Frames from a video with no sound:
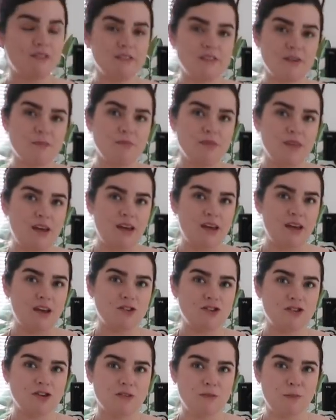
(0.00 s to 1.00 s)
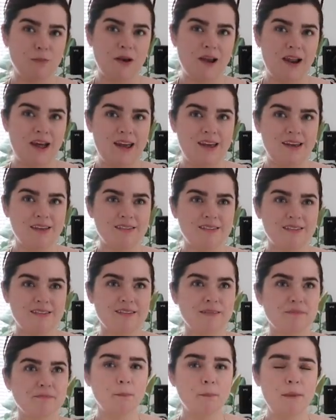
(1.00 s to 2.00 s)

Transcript: for something to replace